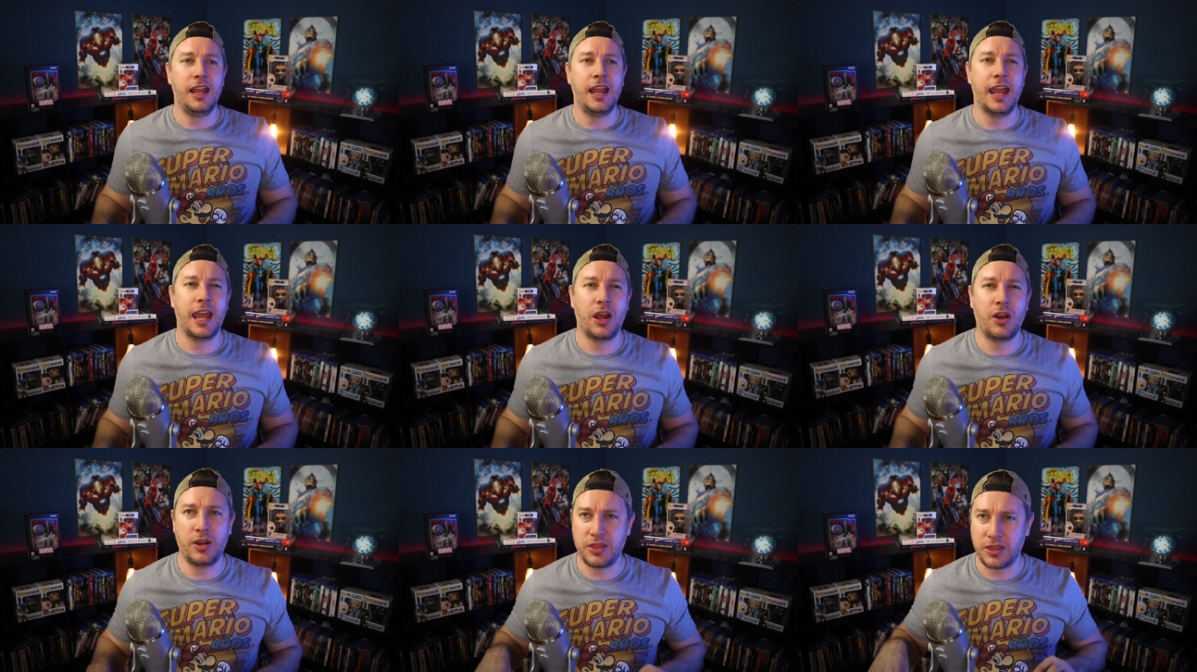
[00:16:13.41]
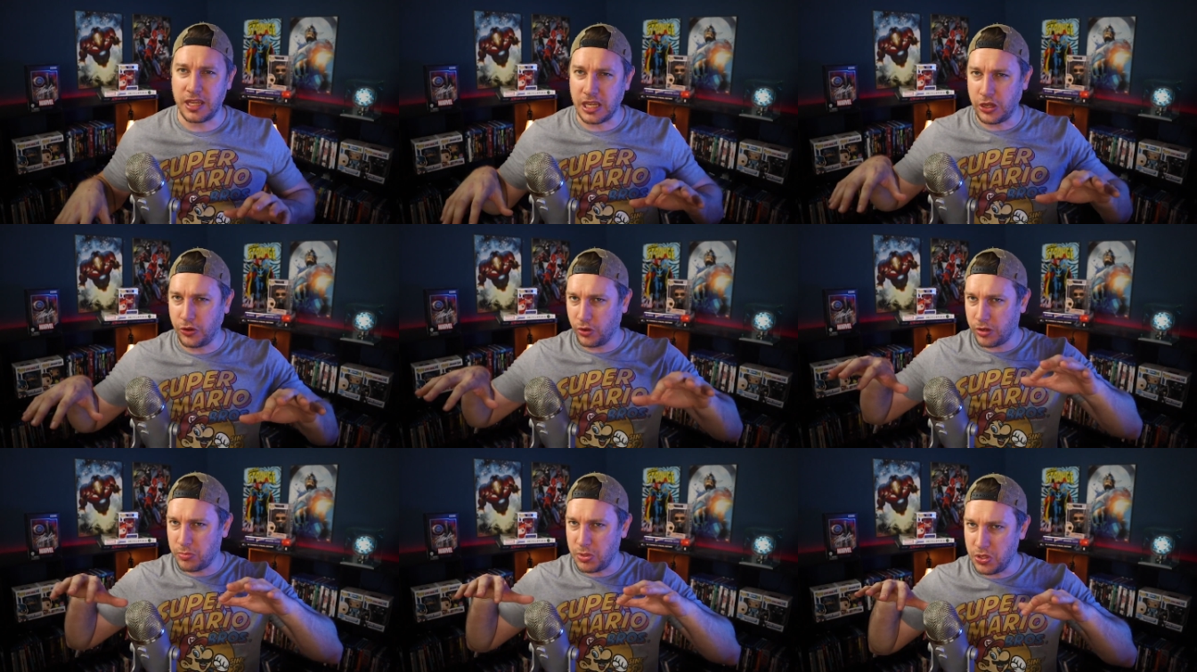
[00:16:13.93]
and the
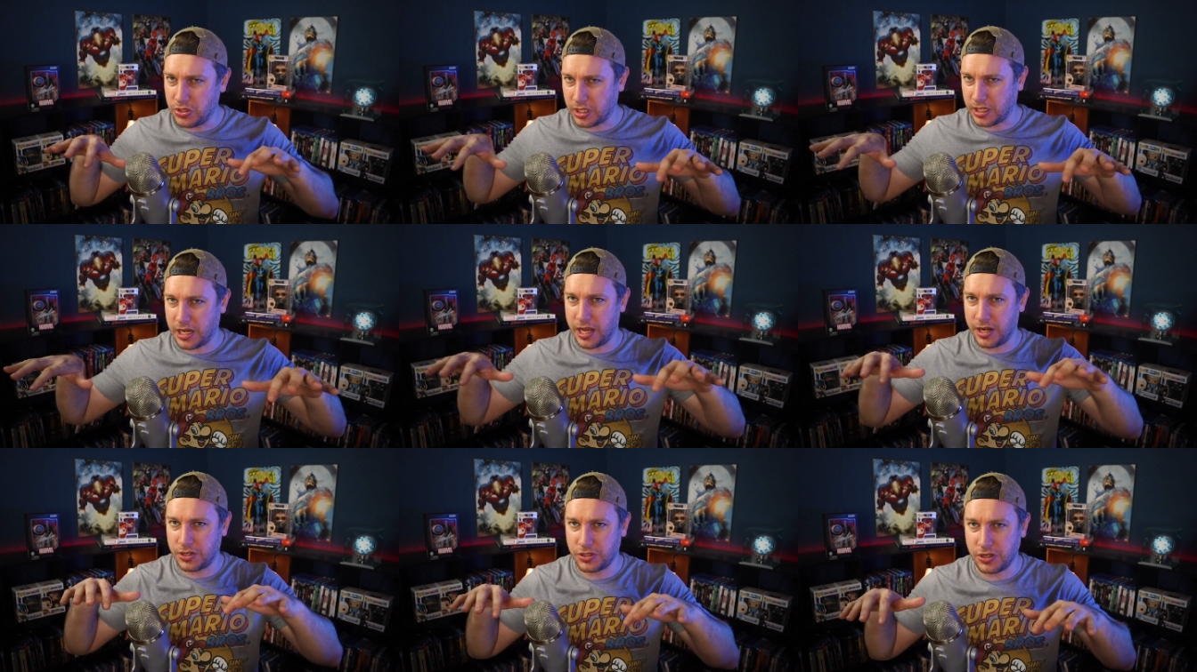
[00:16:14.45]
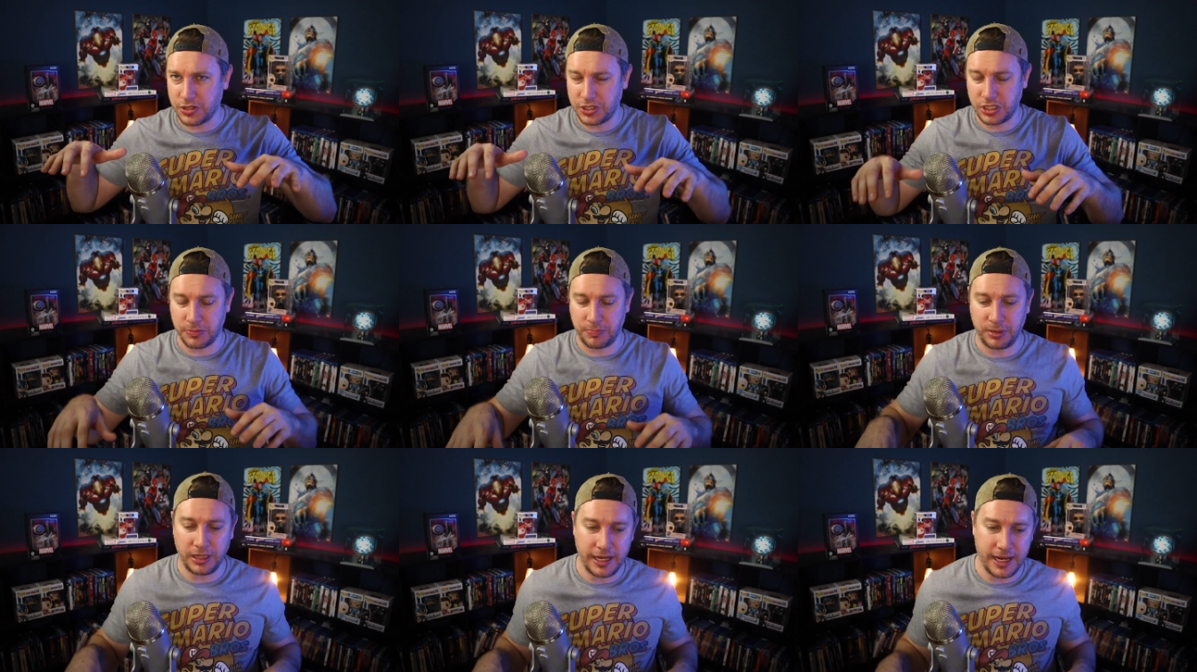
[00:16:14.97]
eerie music kind of starts
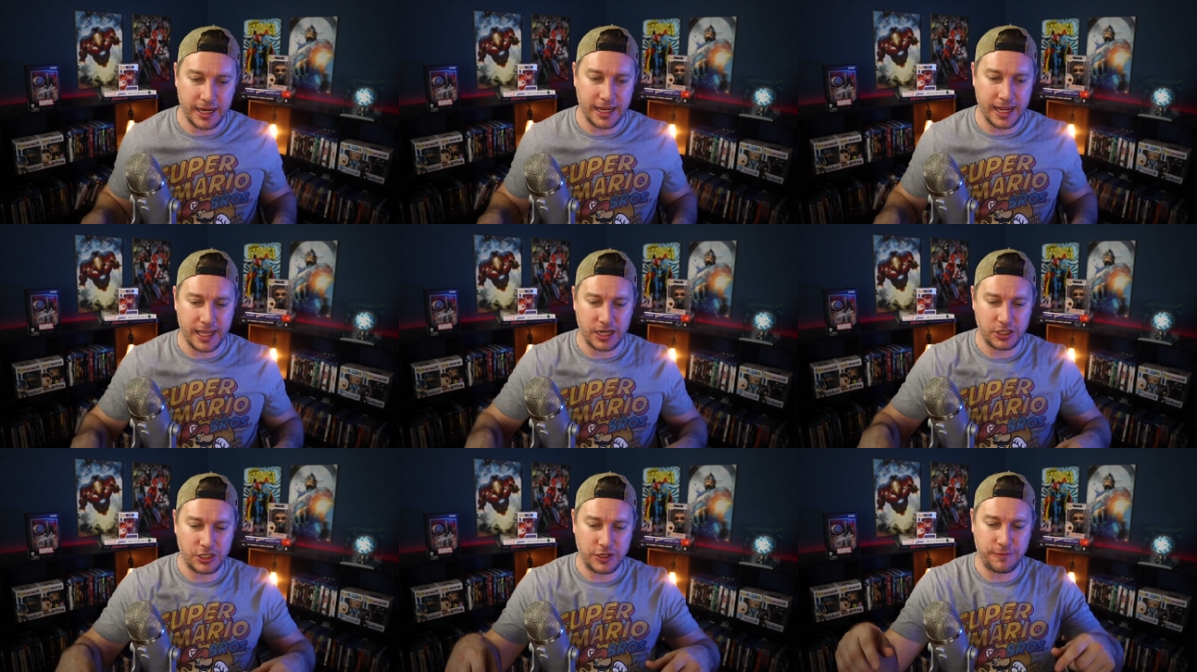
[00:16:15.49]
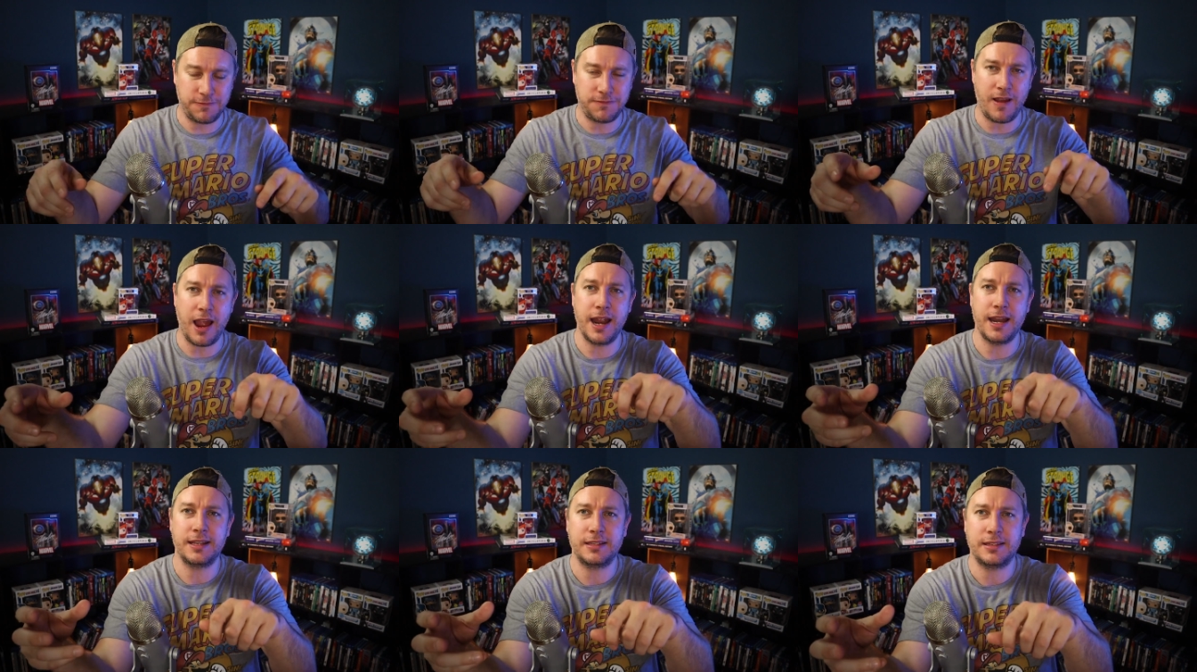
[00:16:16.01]
to play again and she
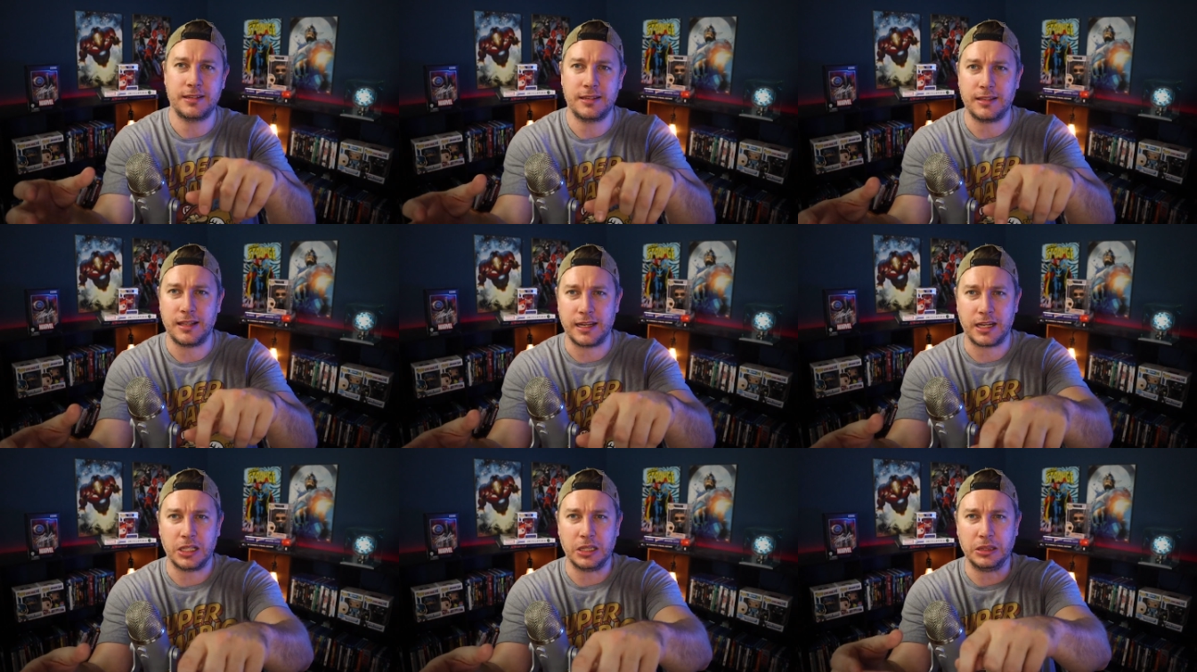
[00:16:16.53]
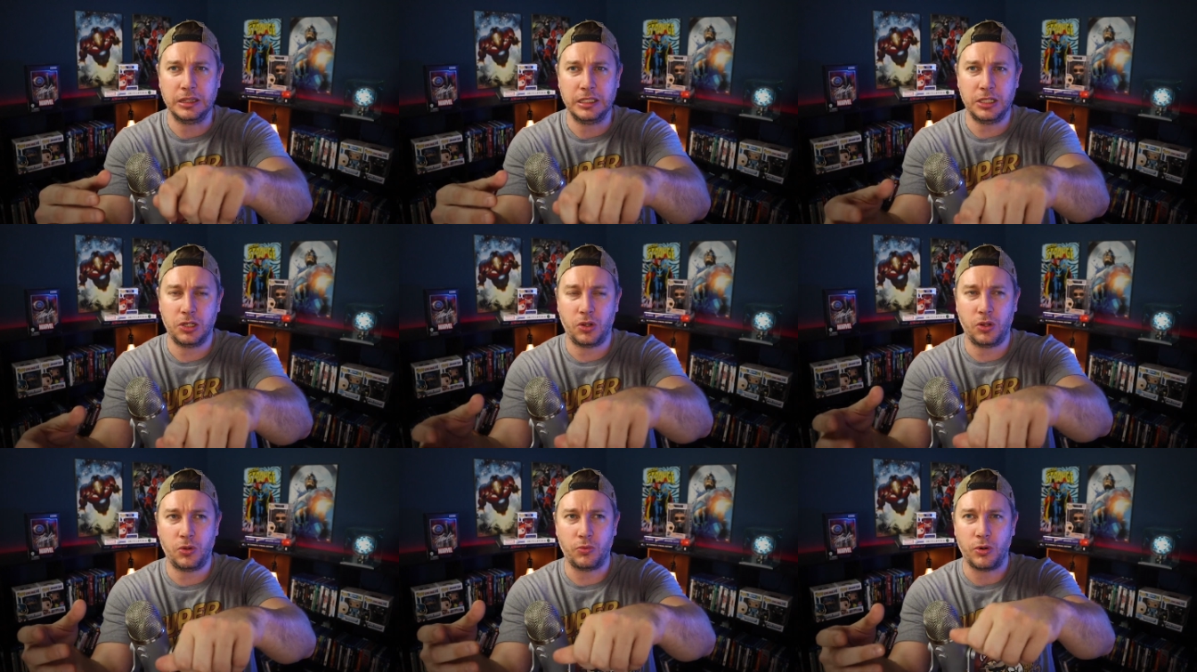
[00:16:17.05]
finds like a
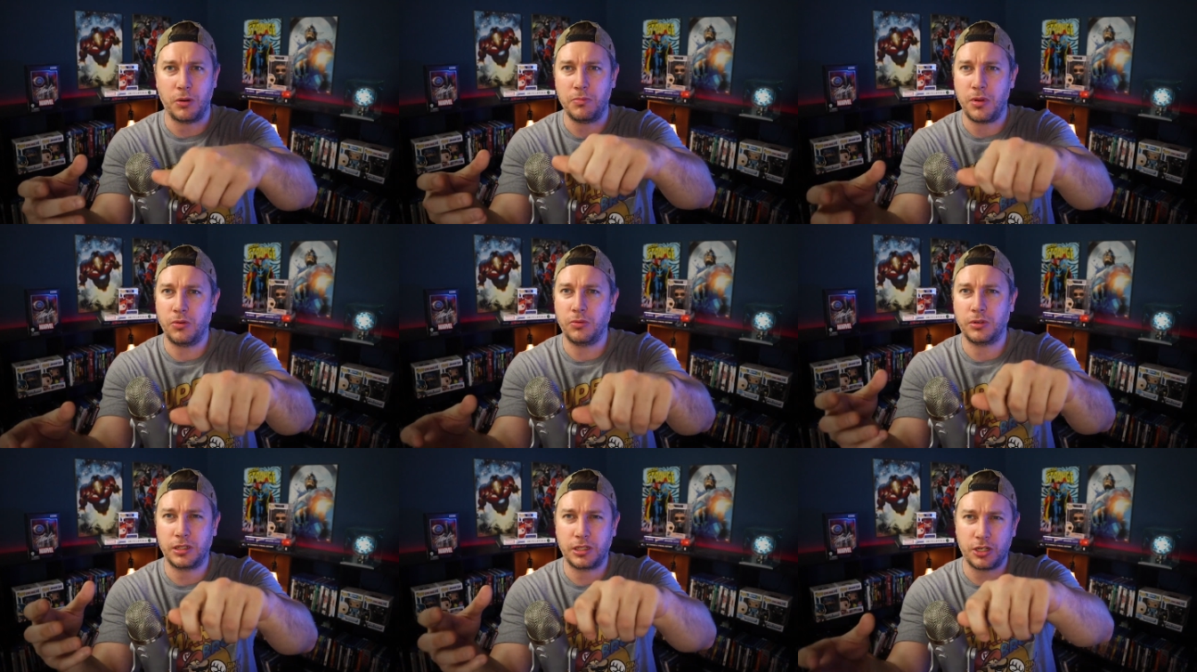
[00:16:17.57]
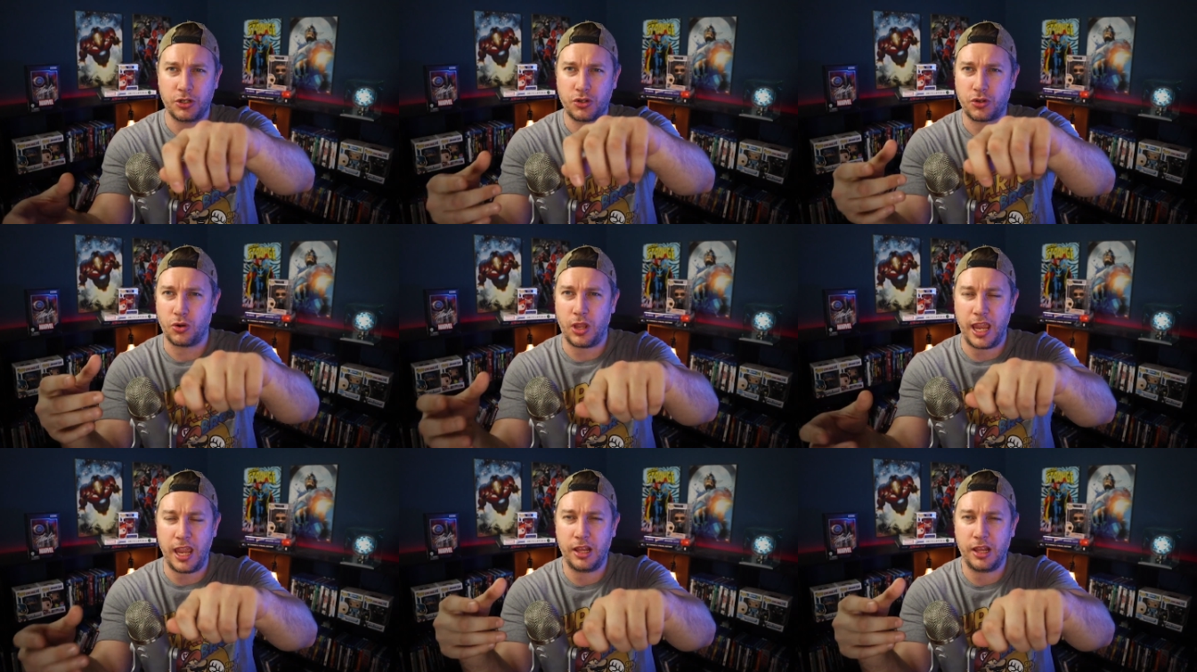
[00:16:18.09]
little remote control